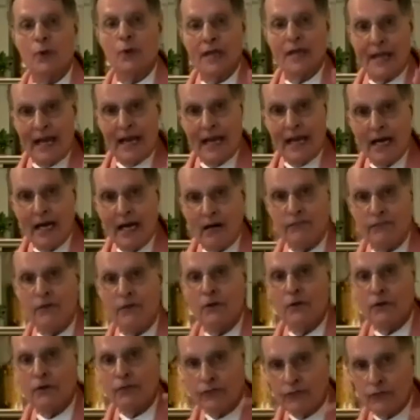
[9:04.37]
that we have
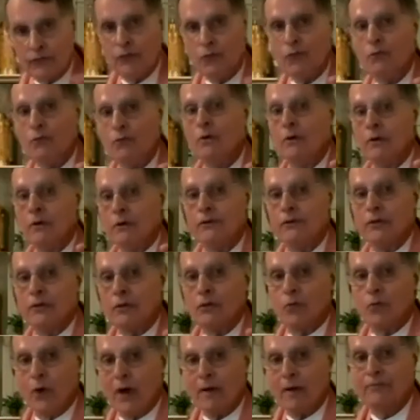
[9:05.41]
through
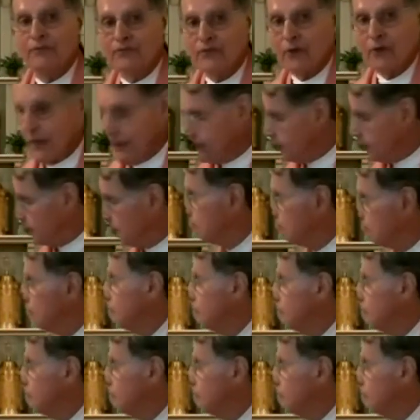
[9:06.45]
the website.